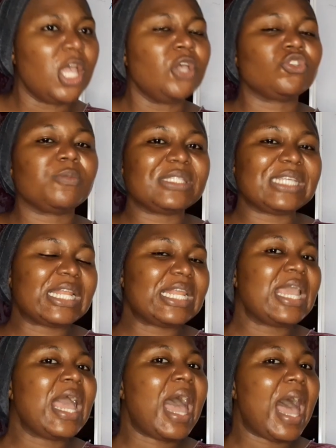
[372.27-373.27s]
So
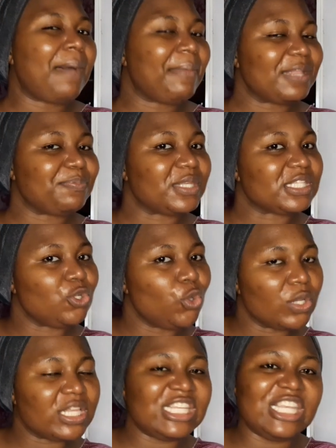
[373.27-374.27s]
basically, I might be
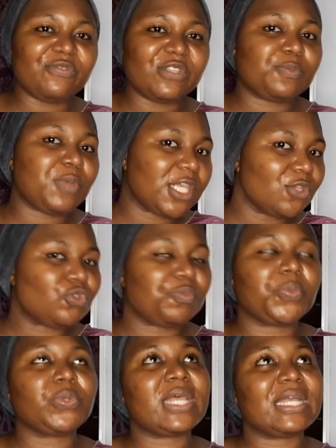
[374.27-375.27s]
low-key even speaking to
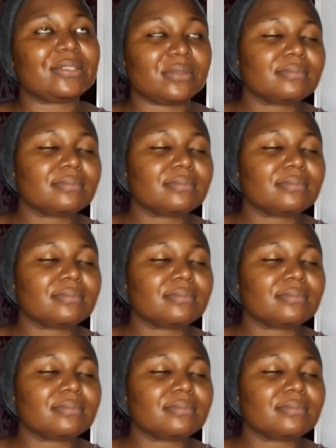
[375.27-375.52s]
people that